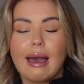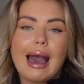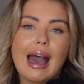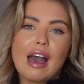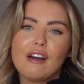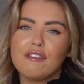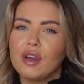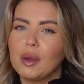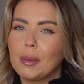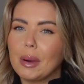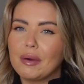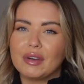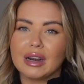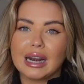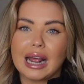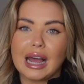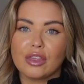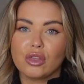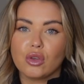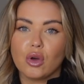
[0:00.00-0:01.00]
If, however,
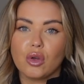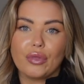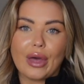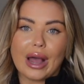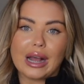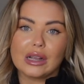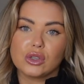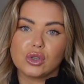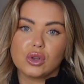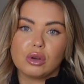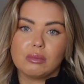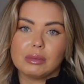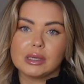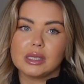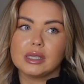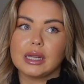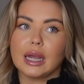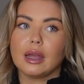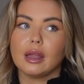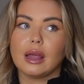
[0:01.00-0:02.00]
I thought that's not my
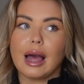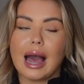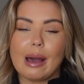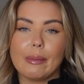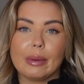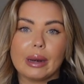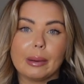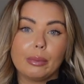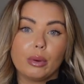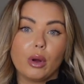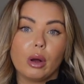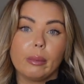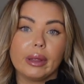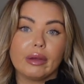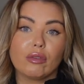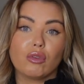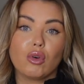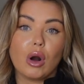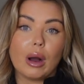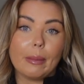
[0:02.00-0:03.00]
style, I would have probably
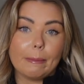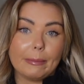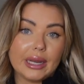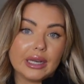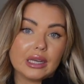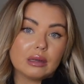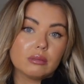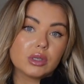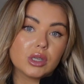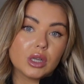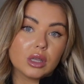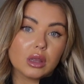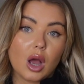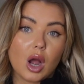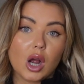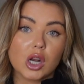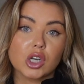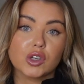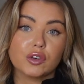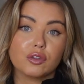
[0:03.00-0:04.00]
have got a medium to
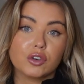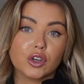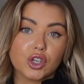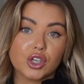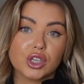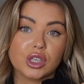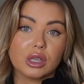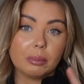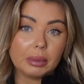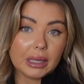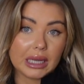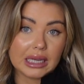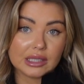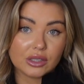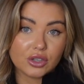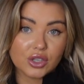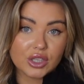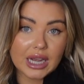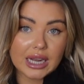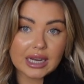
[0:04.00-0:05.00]
large for just the
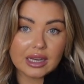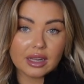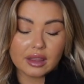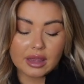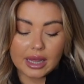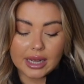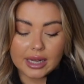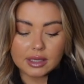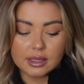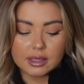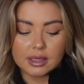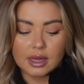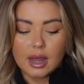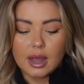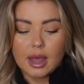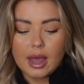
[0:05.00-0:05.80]
blazer side of things.